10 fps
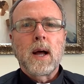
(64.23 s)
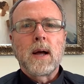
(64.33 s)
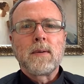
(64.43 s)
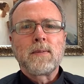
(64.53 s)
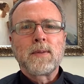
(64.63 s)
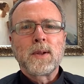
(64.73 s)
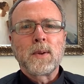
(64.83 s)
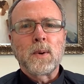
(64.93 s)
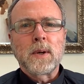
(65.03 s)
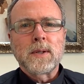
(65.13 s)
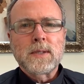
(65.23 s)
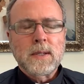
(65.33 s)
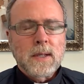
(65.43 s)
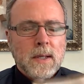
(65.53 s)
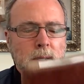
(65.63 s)
of the Lord.
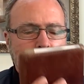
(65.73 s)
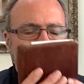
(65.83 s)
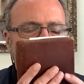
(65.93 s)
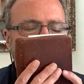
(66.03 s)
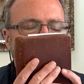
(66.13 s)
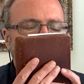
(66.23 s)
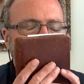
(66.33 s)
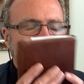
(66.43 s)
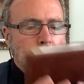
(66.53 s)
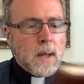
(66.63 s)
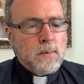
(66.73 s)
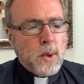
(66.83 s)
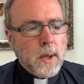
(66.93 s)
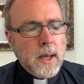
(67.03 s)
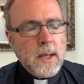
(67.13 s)

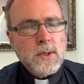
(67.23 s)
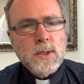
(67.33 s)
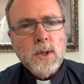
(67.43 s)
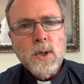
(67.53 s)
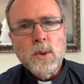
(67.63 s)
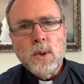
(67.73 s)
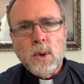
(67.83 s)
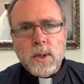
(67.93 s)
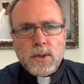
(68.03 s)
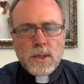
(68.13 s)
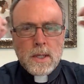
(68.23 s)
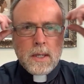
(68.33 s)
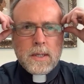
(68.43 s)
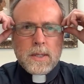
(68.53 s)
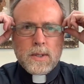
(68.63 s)
Praise to you, Lord
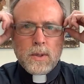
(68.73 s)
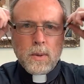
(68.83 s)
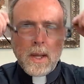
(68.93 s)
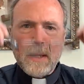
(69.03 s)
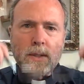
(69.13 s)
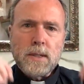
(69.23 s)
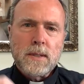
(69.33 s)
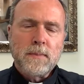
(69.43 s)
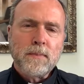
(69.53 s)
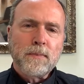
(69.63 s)
Jesus Christ.